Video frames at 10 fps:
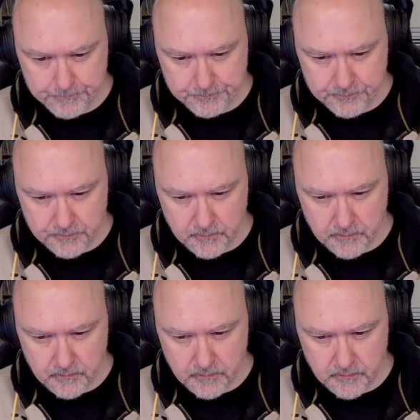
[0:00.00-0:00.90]

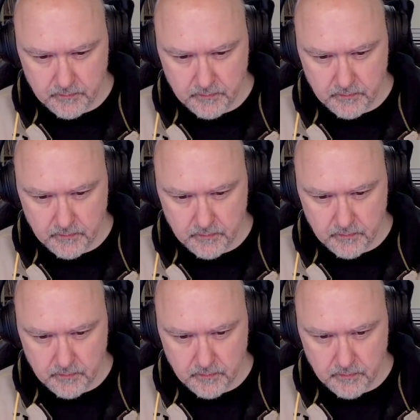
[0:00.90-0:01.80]

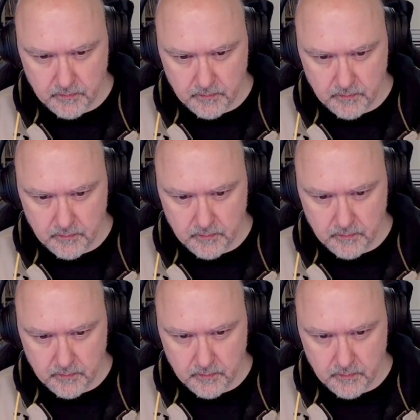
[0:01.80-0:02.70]

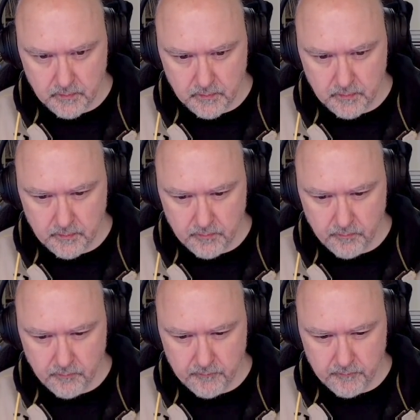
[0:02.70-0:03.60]

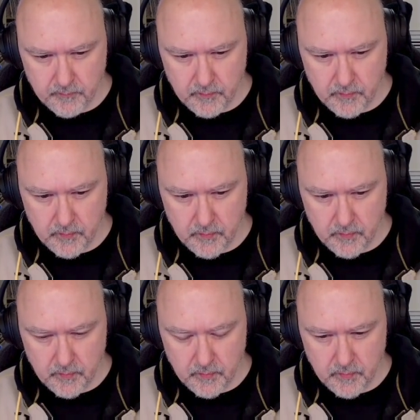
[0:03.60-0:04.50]

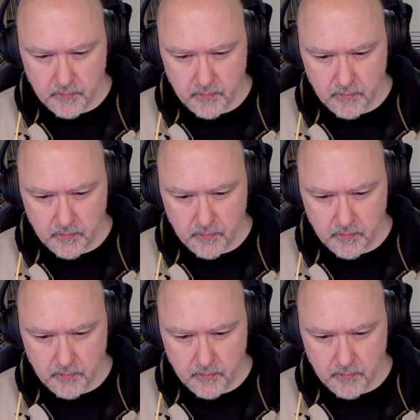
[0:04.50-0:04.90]
Nothing is said.